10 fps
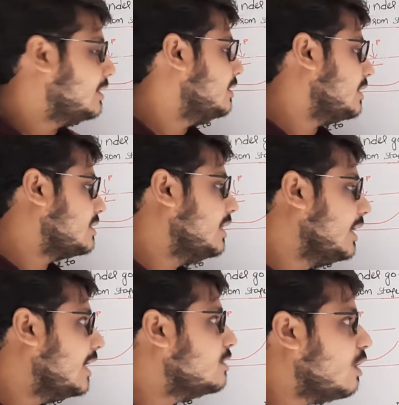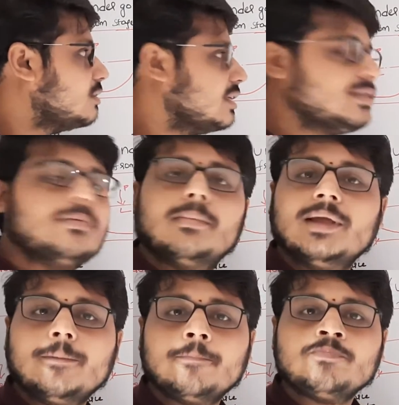the shrinkage losses may
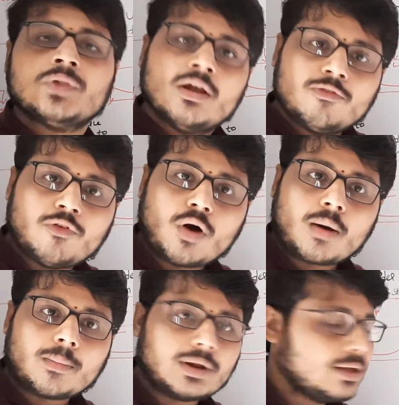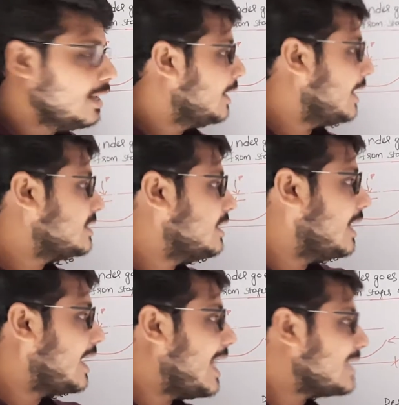be formed. Next,
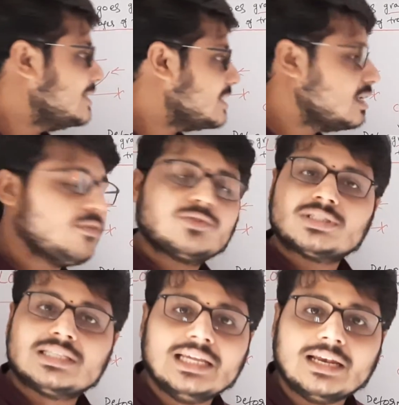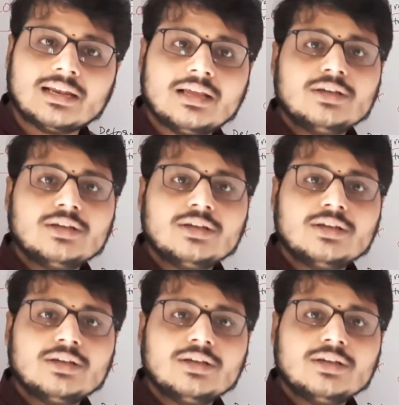relaxation of steel.